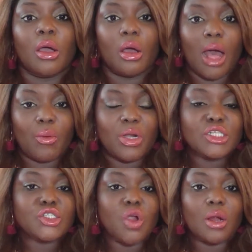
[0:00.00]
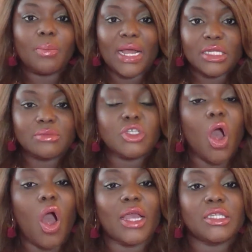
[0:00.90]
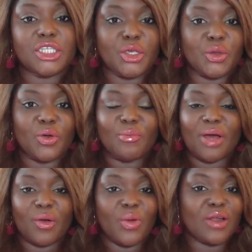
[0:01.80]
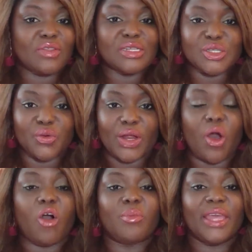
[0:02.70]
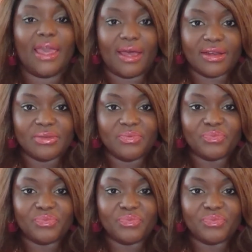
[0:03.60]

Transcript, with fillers: I want to start by talking to you about where this story all began.